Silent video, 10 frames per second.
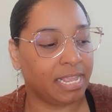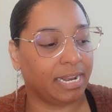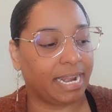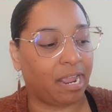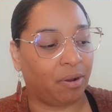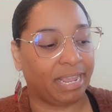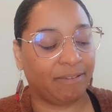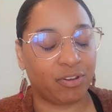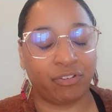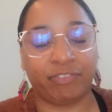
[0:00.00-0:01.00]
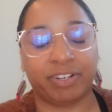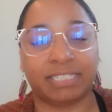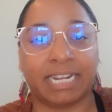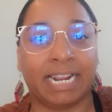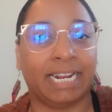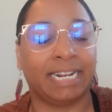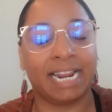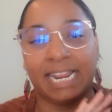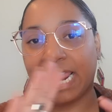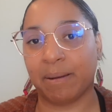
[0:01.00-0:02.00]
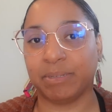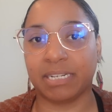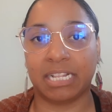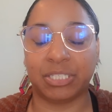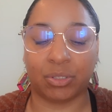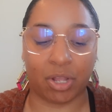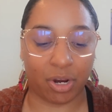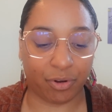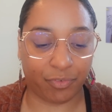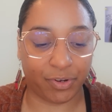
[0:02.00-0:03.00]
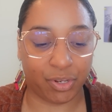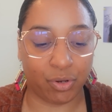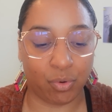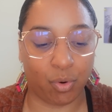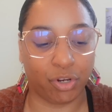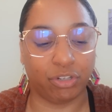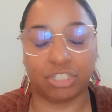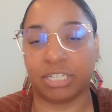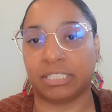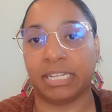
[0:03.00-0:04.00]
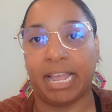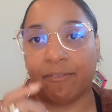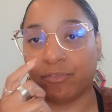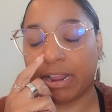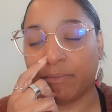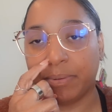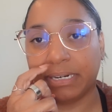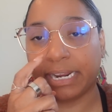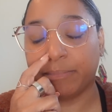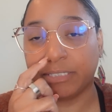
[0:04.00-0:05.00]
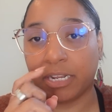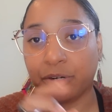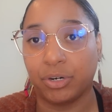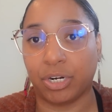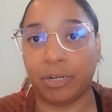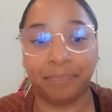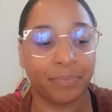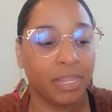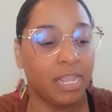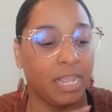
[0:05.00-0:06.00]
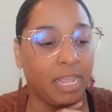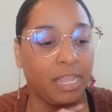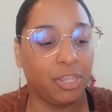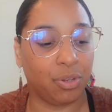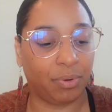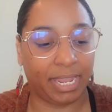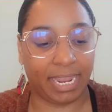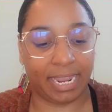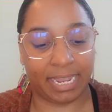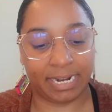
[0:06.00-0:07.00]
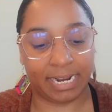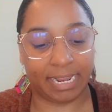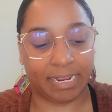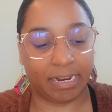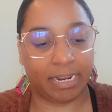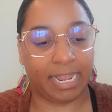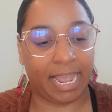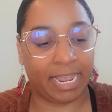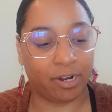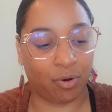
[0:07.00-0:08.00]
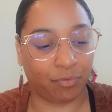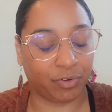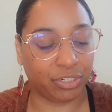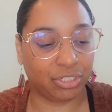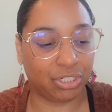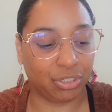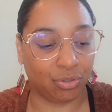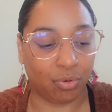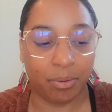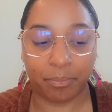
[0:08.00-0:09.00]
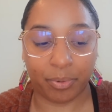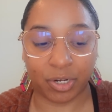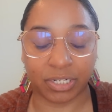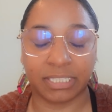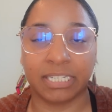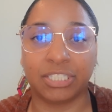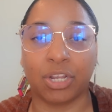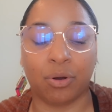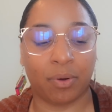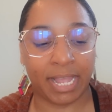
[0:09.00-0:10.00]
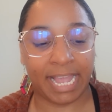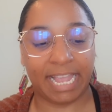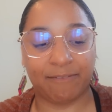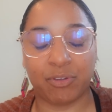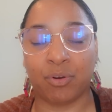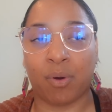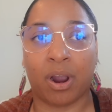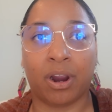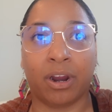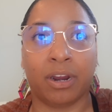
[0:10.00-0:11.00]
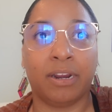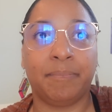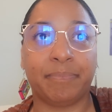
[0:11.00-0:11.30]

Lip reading: Now, if you've decided Amazon's no longer for you, or you just have never been an Amazon girl, you can head over to Boox. So if you are